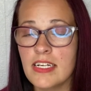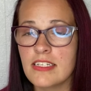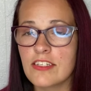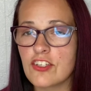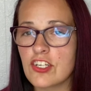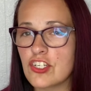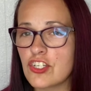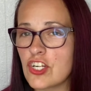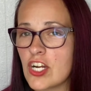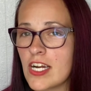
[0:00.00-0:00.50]

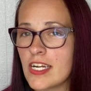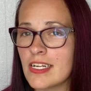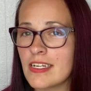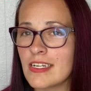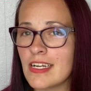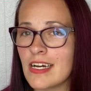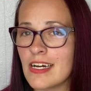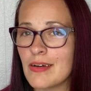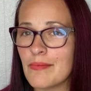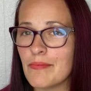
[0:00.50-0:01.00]
to try to
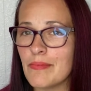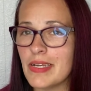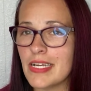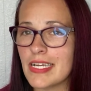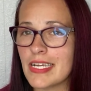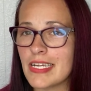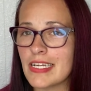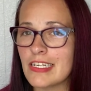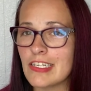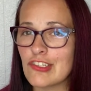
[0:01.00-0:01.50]
not
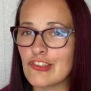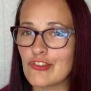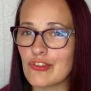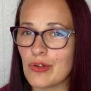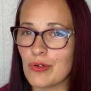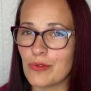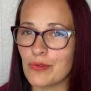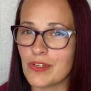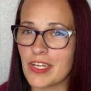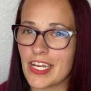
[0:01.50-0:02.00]
make it
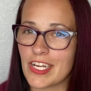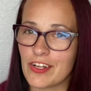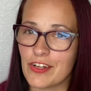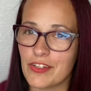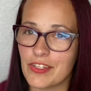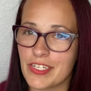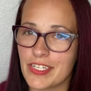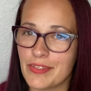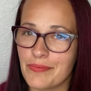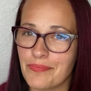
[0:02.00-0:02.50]
so
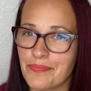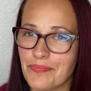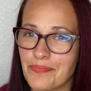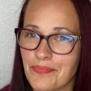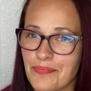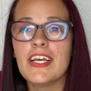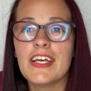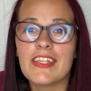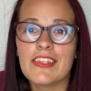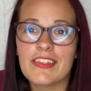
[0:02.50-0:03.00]
tangly.
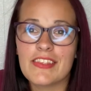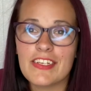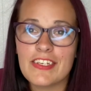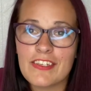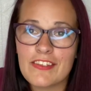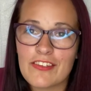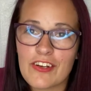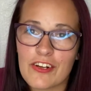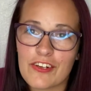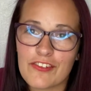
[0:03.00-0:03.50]

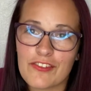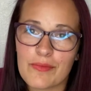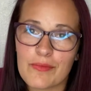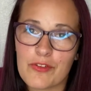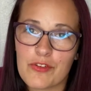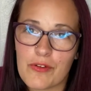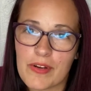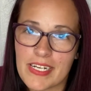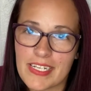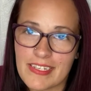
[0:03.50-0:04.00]
These are some
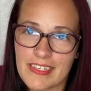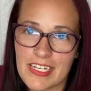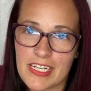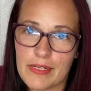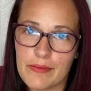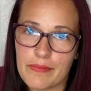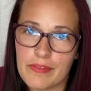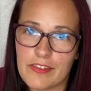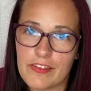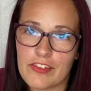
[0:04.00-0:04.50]
great
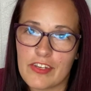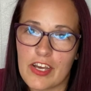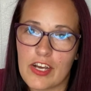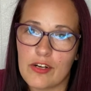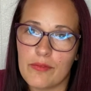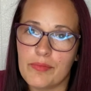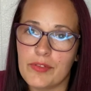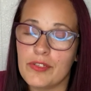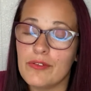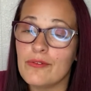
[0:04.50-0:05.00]
tips to
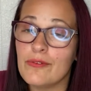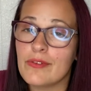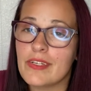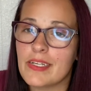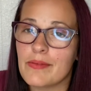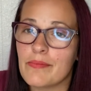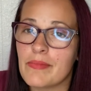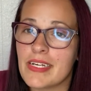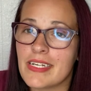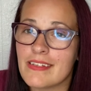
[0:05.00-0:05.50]
help you
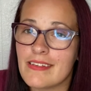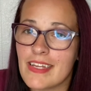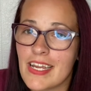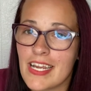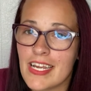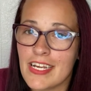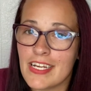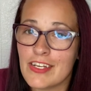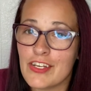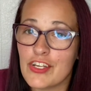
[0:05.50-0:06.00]

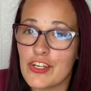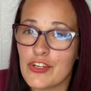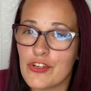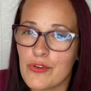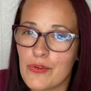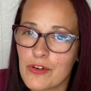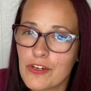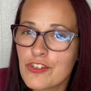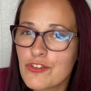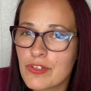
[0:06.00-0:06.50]
maintain
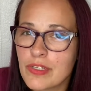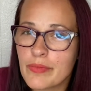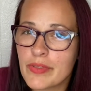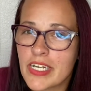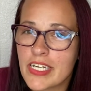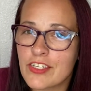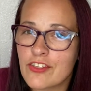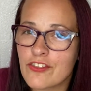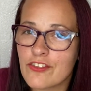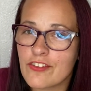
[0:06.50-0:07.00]
your
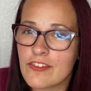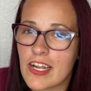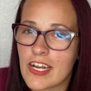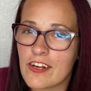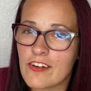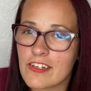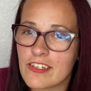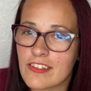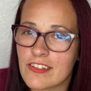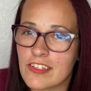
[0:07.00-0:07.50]
Dreamcatcher's hair
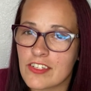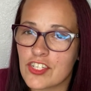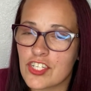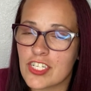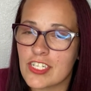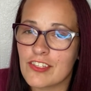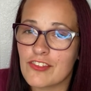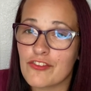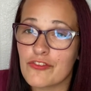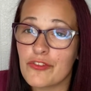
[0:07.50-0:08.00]

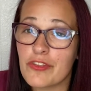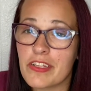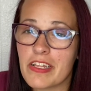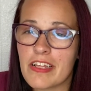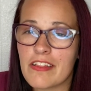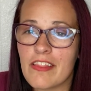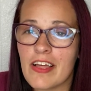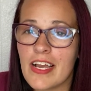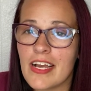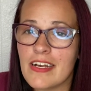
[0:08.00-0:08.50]
extensions so that they
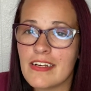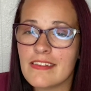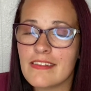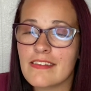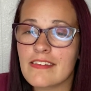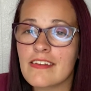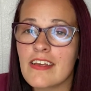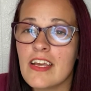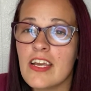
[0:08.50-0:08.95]
last